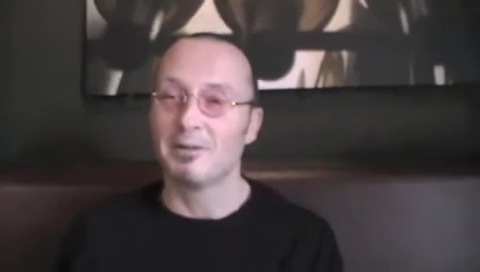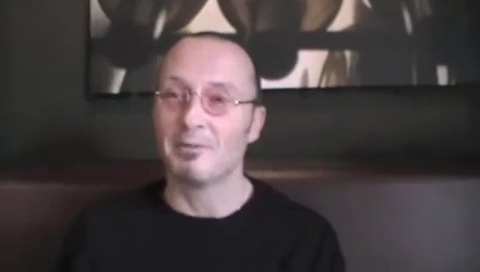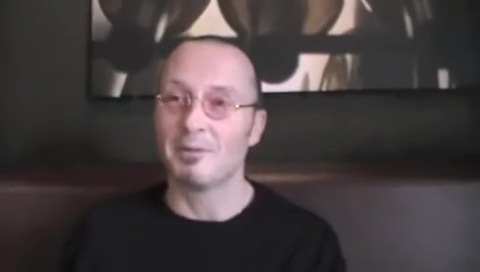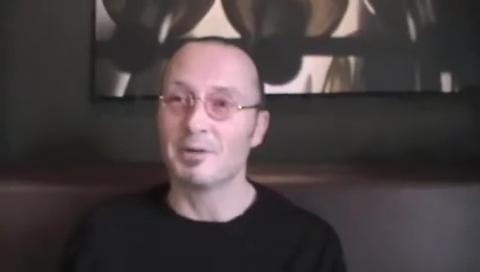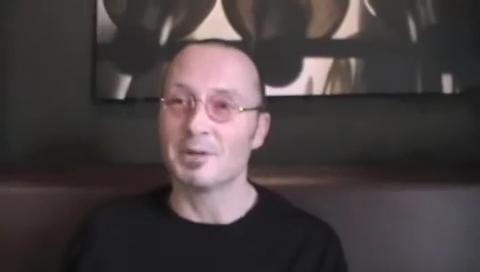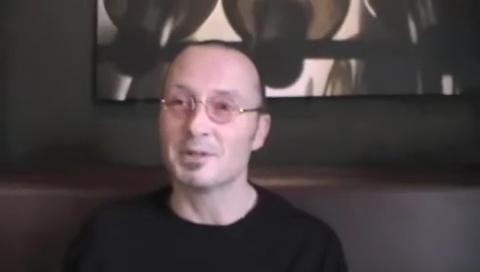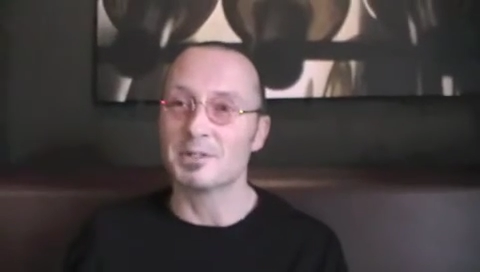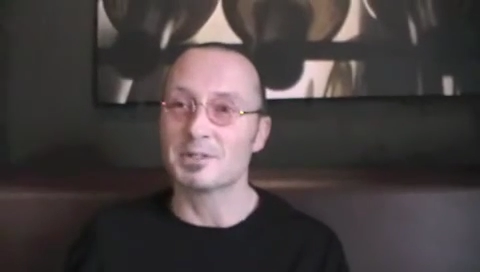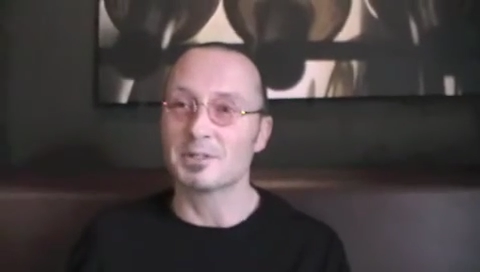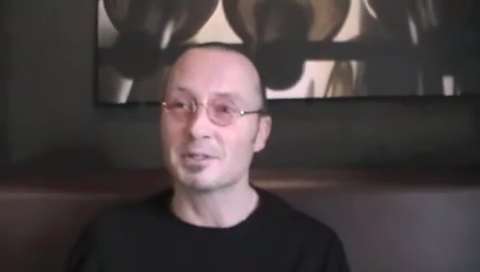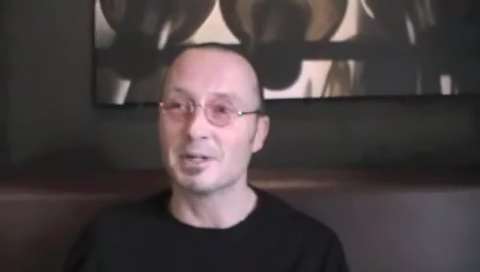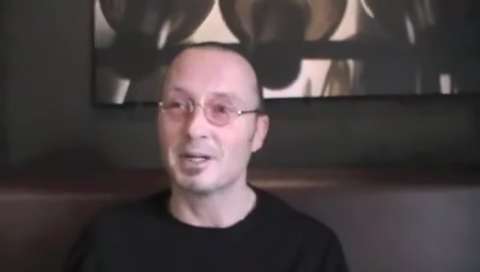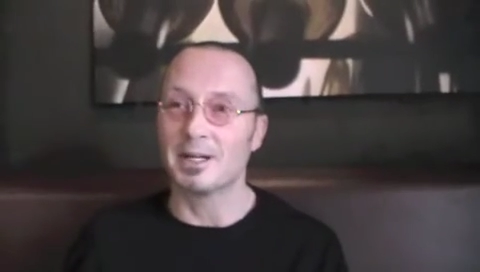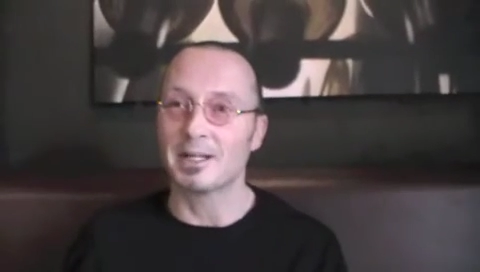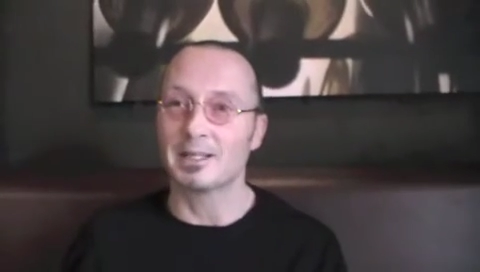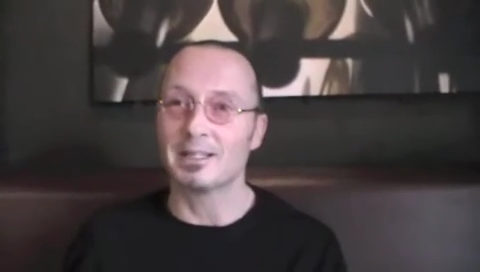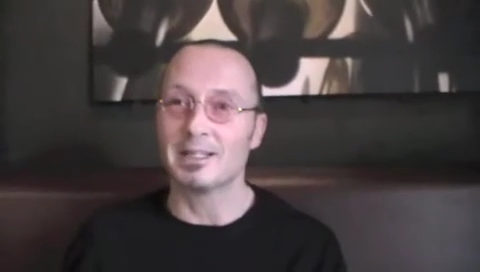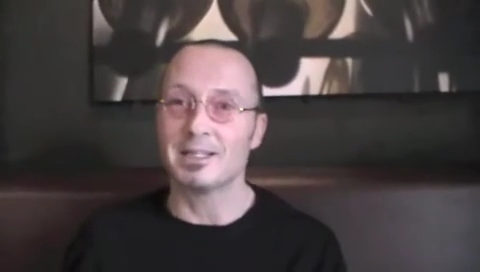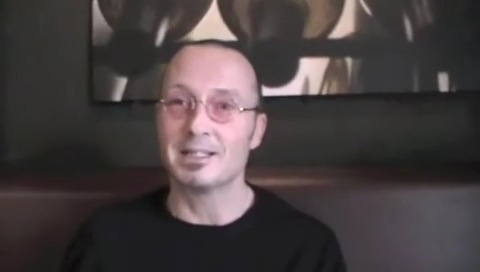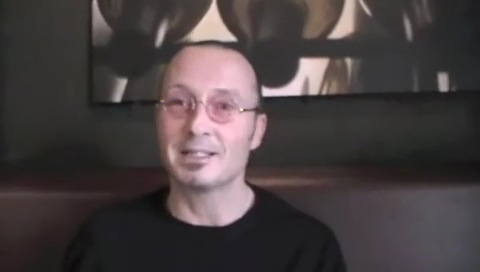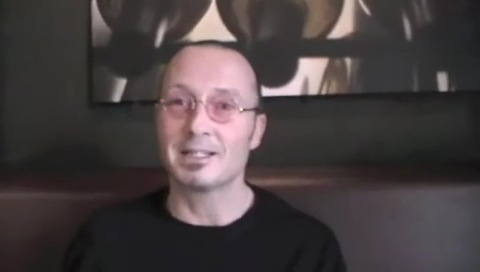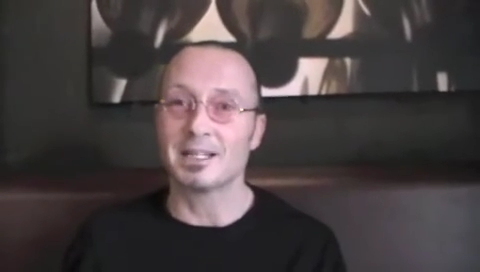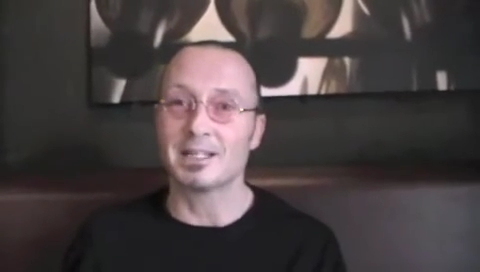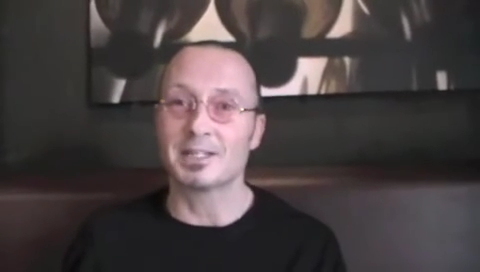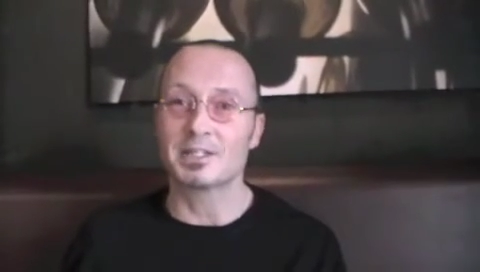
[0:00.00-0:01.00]
was at
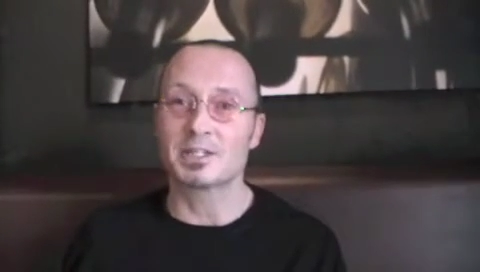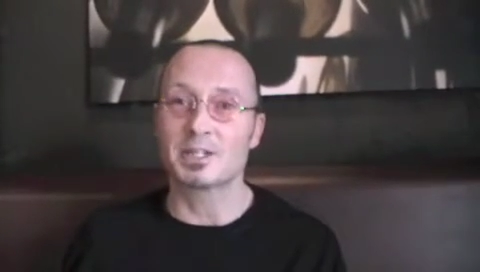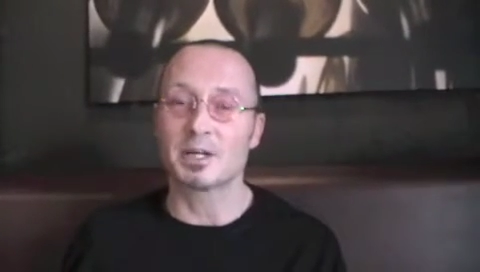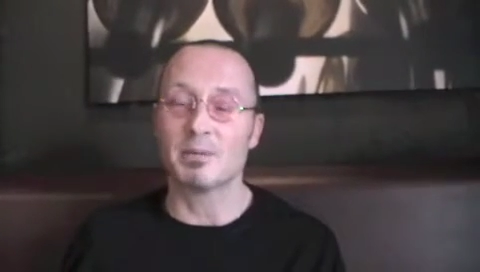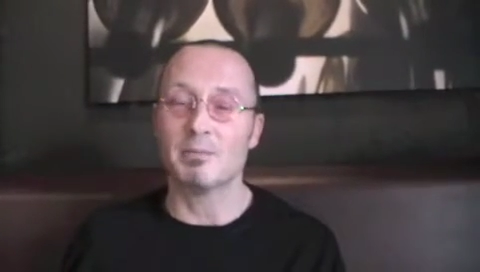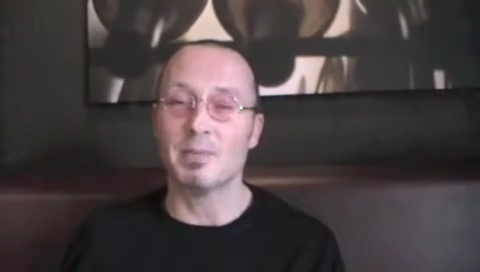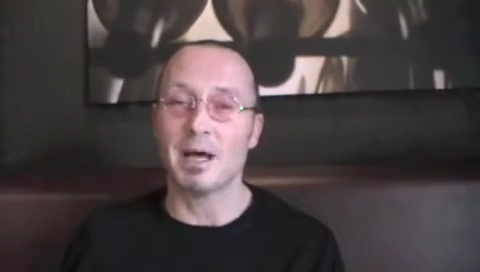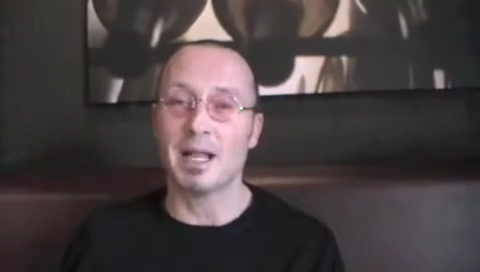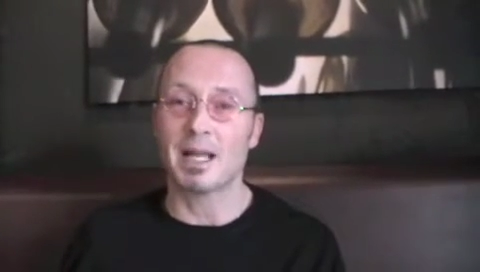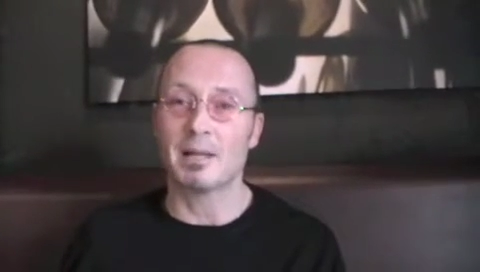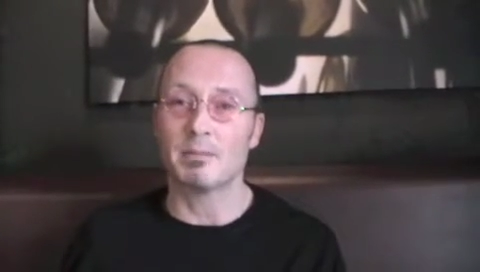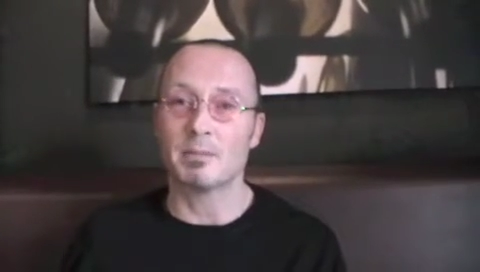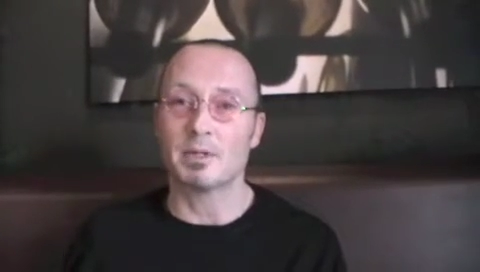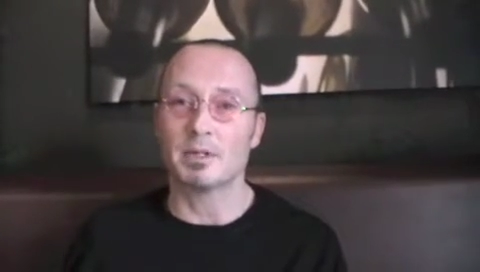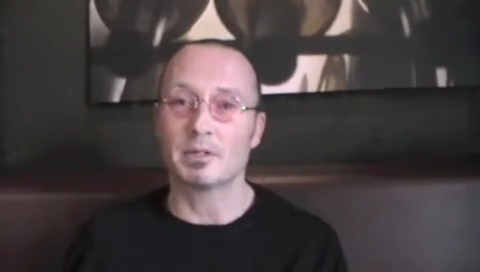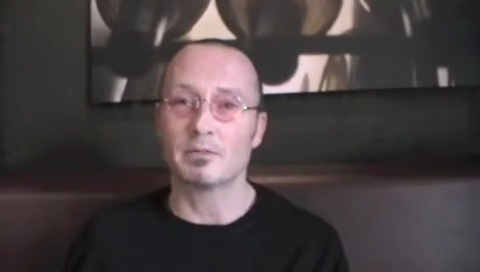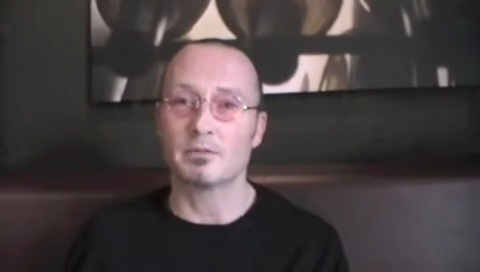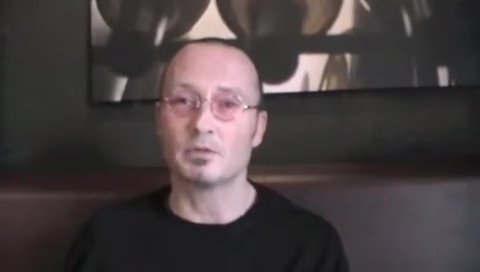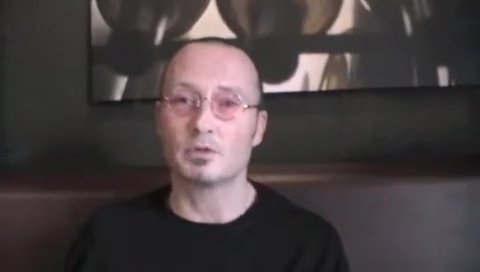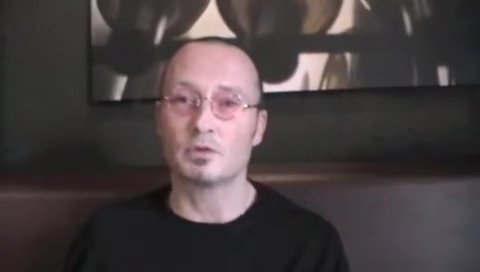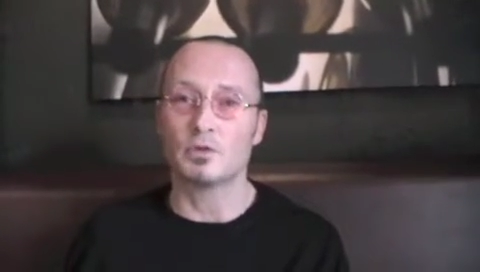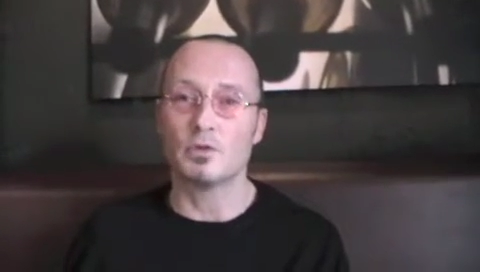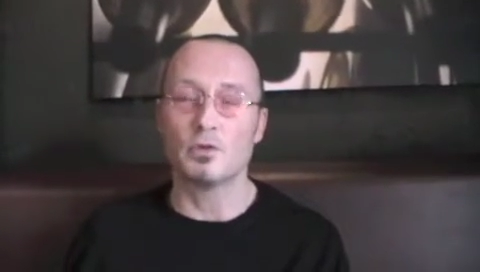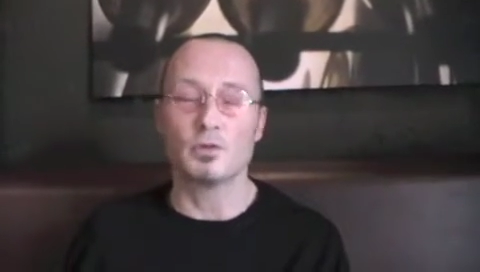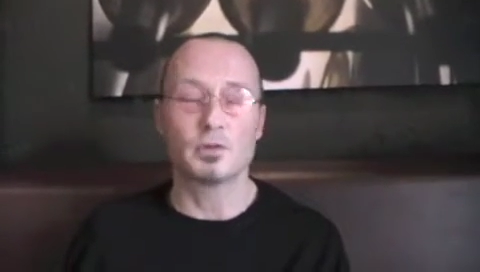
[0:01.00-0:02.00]
least had some element
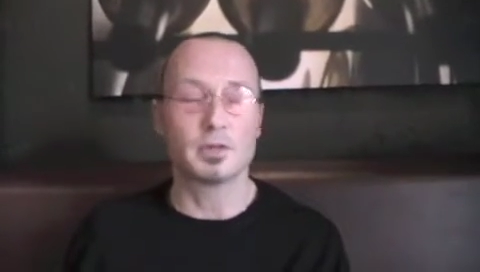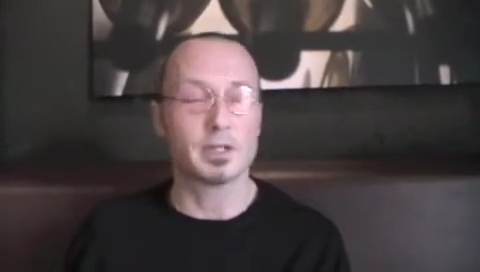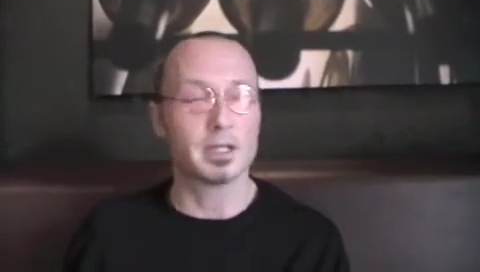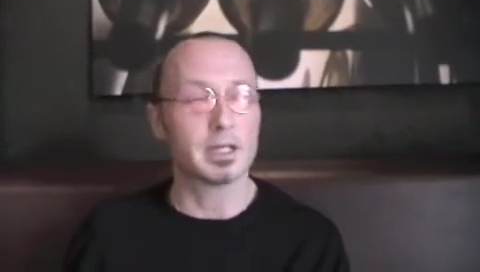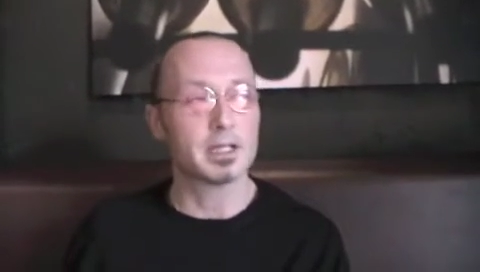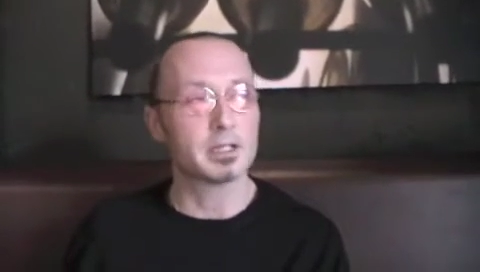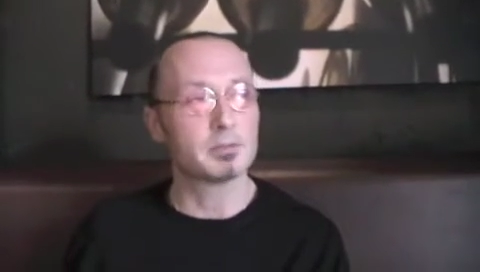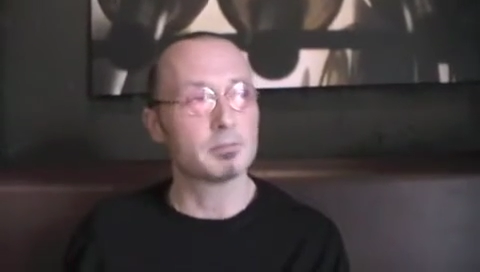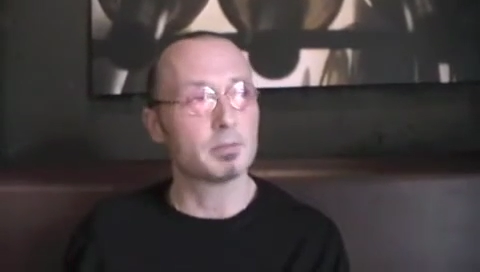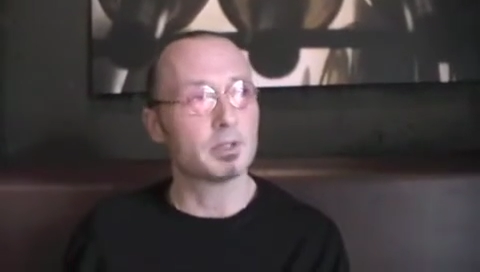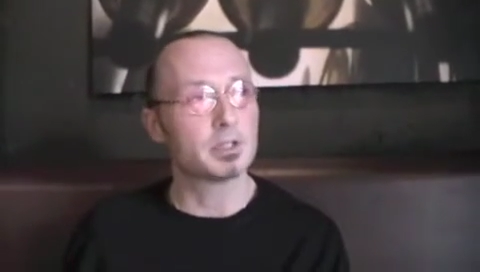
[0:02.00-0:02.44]
of truth in it.